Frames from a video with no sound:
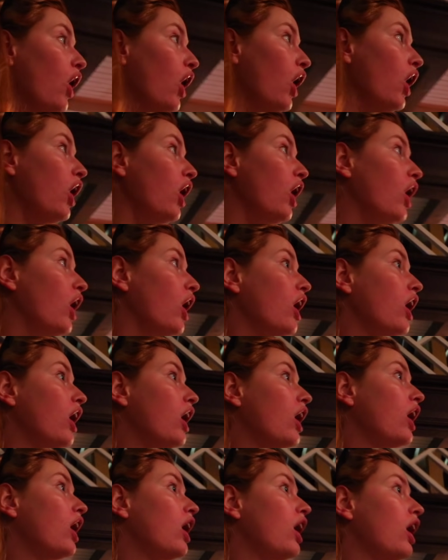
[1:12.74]
awe.
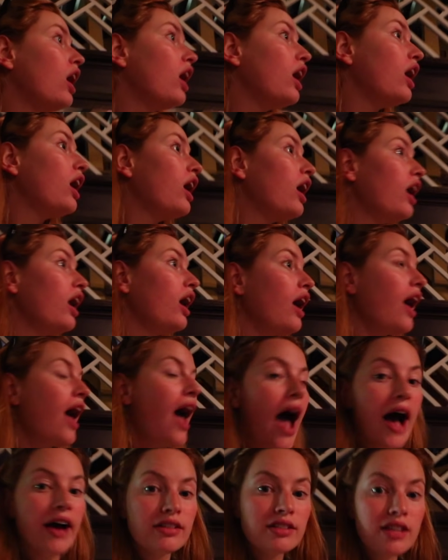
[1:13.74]

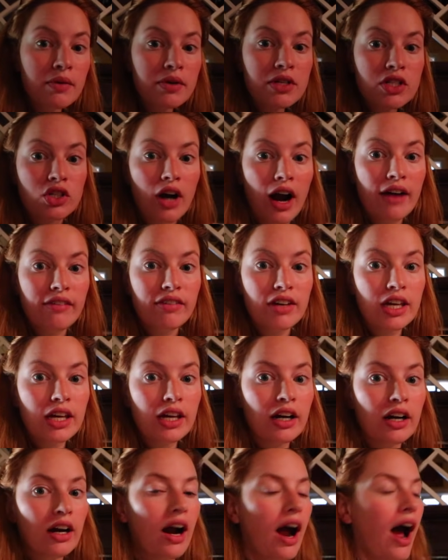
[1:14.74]
As I was driving
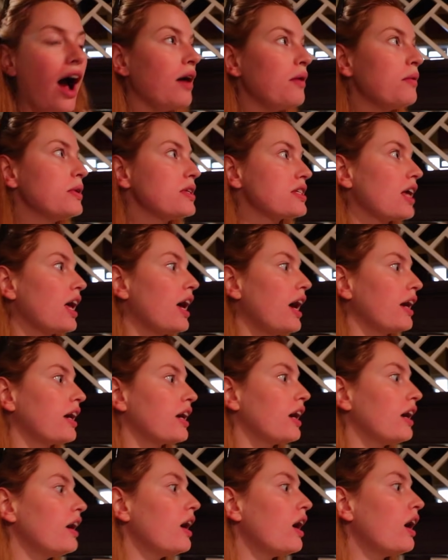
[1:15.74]
here, I was like,
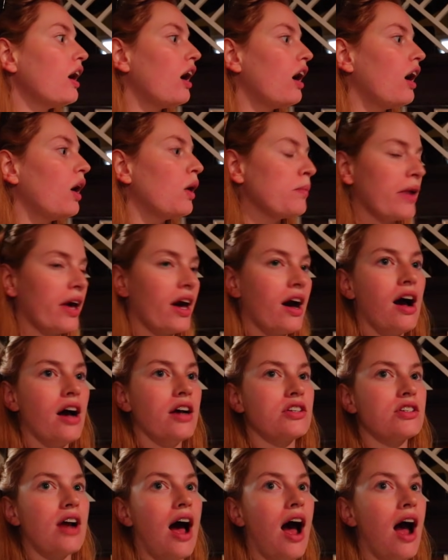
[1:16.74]
oh my
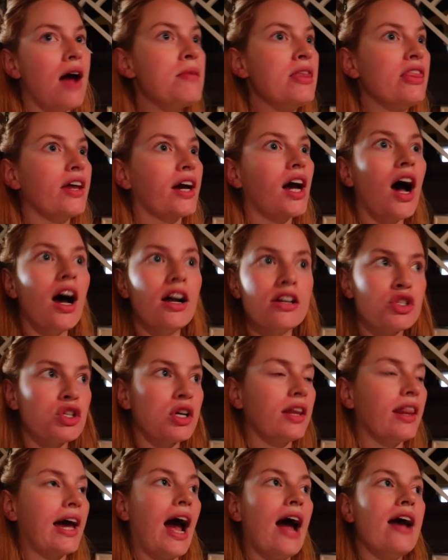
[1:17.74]
gosh, I'm in the
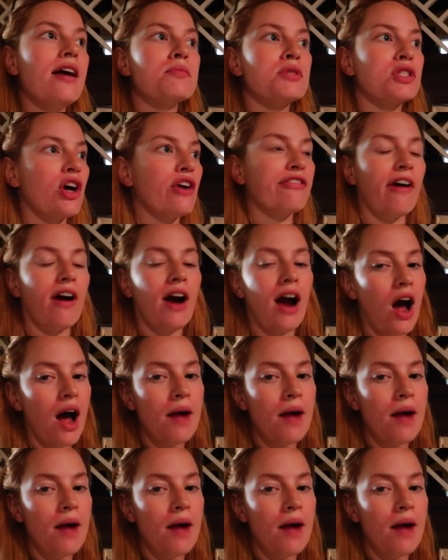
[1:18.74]
country. Like I am so far out.